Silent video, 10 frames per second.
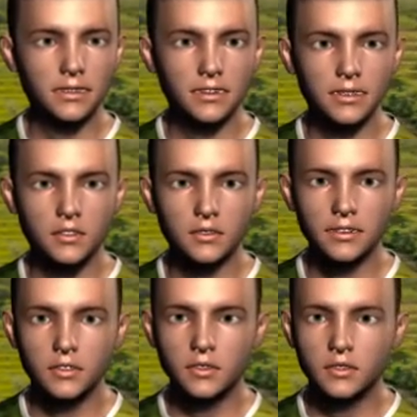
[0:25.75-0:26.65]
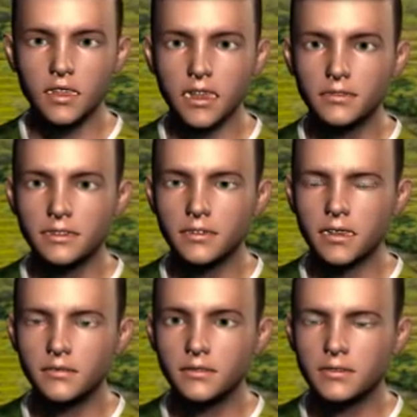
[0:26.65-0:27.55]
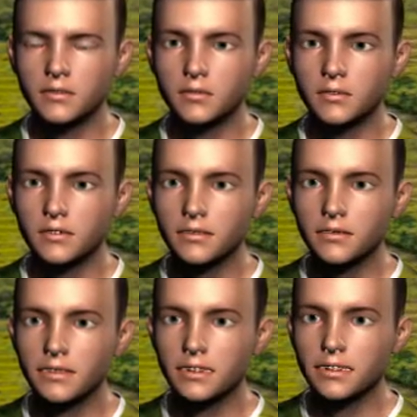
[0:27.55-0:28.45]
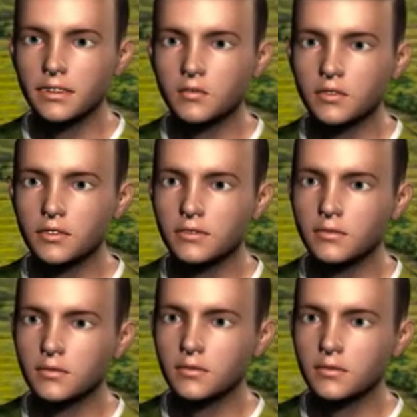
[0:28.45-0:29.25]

His days shall be one hundred twenty years.